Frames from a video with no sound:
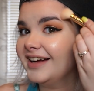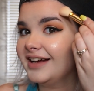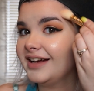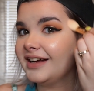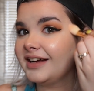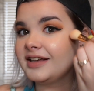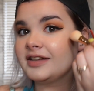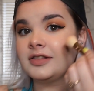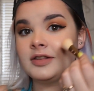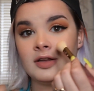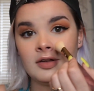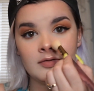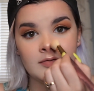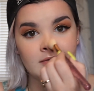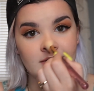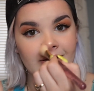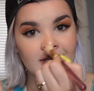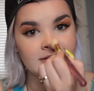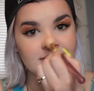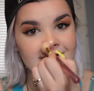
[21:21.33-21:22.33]
I love
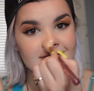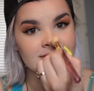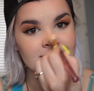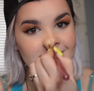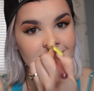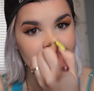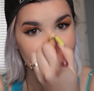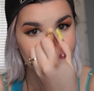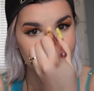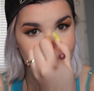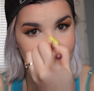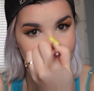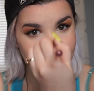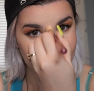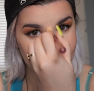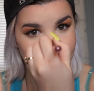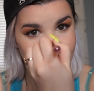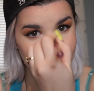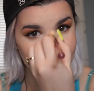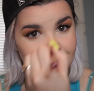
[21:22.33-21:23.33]
this.
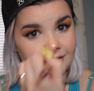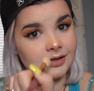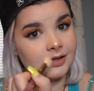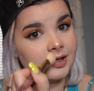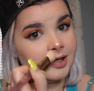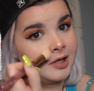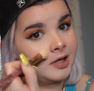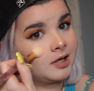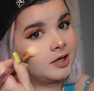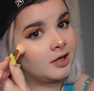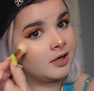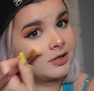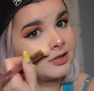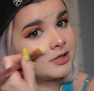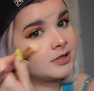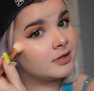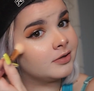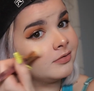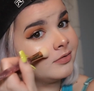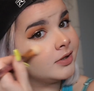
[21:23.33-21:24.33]
I
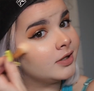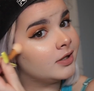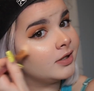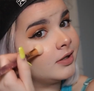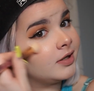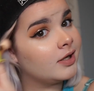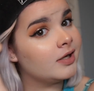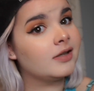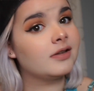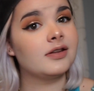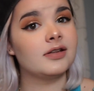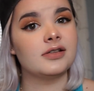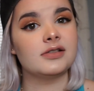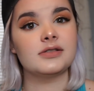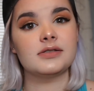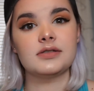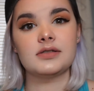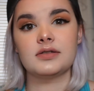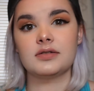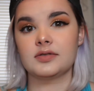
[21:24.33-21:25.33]
actually really like this.